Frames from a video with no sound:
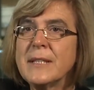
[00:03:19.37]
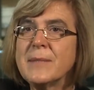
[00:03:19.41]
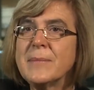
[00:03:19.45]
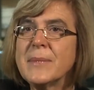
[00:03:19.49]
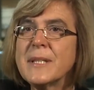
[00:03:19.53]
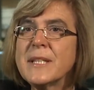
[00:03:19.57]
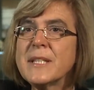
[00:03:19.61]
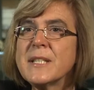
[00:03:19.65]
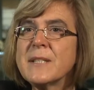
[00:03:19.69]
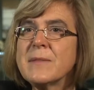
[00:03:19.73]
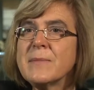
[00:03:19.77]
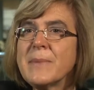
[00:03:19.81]

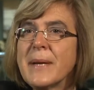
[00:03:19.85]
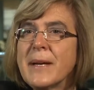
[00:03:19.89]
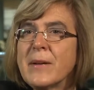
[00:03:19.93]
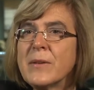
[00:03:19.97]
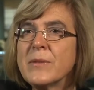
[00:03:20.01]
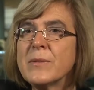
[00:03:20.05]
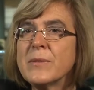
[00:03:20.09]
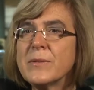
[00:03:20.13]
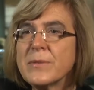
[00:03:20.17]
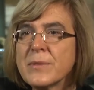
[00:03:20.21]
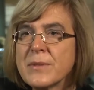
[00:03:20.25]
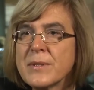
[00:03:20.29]
But it's
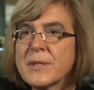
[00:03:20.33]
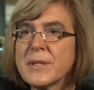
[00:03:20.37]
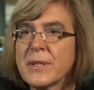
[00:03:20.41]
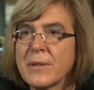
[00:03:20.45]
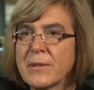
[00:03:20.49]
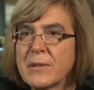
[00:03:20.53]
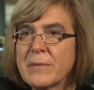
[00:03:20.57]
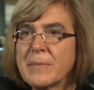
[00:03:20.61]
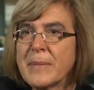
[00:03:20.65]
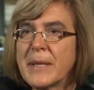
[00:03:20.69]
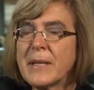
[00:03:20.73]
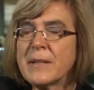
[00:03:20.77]
also
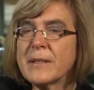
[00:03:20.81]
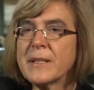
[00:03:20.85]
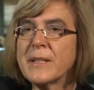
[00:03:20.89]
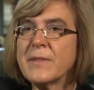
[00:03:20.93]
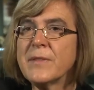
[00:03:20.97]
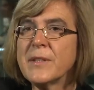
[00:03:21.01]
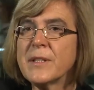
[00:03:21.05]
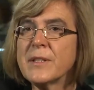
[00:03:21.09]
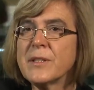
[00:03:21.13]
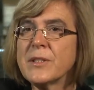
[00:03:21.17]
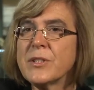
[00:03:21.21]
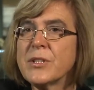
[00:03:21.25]
about
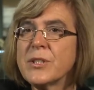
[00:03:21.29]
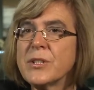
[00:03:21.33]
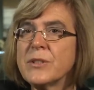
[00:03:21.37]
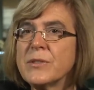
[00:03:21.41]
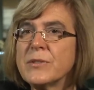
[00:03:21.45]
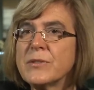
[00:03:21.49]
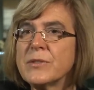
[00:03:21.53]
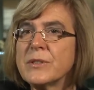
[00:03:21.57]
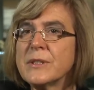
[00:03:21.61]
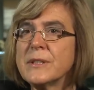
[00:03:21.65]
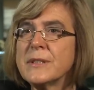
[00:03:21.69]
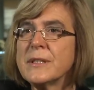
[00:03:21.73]
giving the
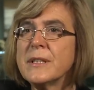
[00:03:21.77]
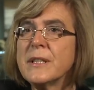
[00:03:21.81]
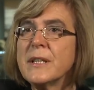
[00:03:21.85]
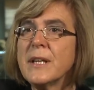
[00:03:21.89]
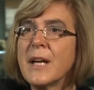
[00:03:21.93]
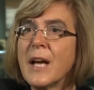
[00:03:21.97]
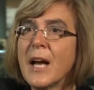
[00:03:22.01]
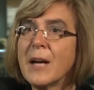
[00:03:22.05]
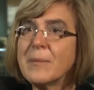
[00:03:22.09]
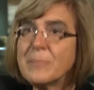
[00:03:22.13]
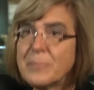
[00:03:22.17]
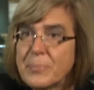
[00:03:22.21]
children
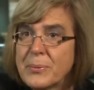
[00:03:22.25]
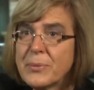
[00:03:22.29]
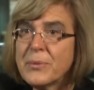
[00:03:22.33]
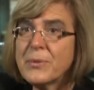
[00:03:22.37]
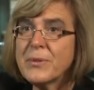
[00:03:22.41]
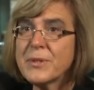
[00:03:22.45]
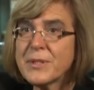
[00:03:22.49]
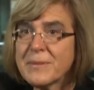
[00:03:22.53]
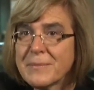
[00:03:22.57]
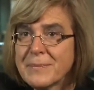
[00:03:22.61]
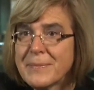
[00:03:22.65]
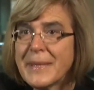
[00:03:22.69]
a
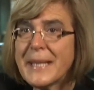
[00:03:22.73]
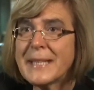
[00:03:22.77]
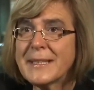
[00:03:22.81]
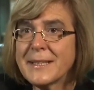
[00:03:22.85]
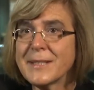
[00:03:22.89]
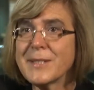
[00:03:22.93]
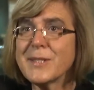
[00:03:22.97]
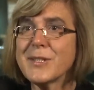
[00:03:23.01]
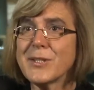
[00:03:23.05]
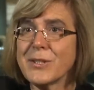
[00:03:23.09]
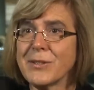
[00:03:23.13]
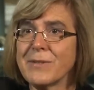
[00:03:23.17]
broad and
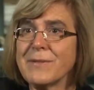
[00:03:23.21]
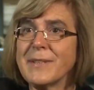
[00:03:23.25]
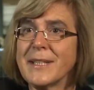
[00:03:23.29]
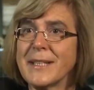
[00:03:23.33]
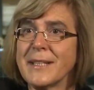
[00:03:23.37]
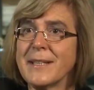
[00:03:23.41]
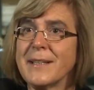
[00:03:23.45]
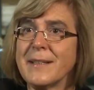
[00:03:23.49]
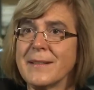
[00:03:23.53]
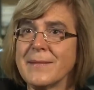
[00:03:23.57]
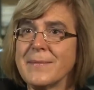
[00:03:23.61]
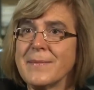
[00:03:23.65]
balanced
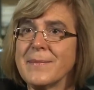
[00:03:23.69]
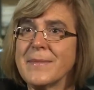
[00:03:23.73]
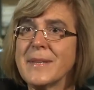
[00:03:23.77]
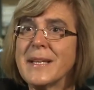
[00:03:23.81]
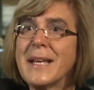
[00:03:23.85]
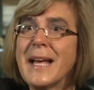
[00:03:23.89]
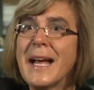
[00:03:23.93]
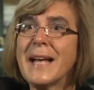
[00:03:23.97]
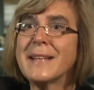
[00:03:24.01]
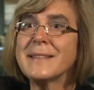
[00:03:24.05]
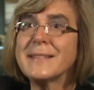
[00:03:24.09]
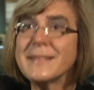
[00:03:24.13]
curriculum
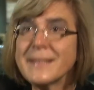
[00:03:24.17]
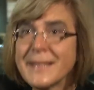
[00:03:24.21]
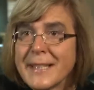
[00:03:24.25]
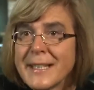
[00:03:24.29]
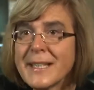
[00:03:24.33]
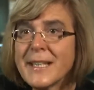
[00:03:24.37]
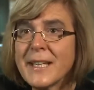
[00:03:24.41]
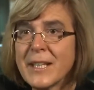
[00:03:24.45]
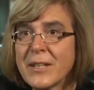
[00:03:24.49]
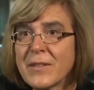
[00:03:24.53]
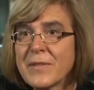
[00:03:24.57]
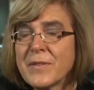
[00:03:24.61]
and
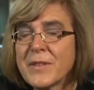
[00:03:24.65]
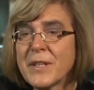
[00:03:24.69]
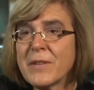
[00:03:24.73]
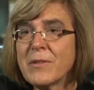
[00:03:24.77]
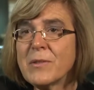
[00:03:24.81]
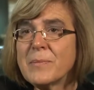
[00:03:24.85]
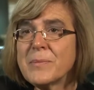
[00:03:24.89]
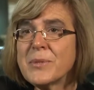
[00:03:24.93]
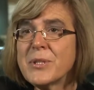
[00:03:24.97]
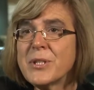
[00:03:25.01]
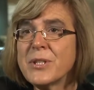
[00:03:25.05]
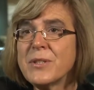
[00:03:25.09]
thinking of their
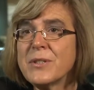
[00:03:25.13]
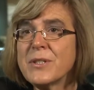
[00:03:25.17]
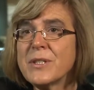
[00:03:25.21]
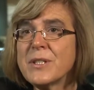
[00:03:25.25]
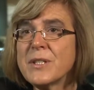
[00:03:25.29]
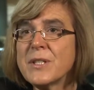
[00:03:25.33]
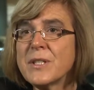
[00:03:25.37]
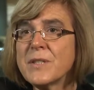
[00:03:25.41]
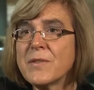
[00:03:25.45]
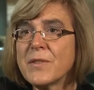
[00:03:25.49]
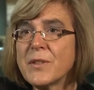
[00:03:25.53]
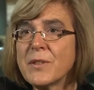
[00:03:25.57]

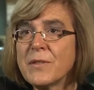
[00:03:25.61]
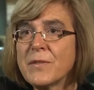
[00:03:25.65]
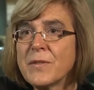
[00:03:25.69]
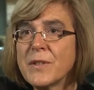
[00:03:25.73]
opportunities for the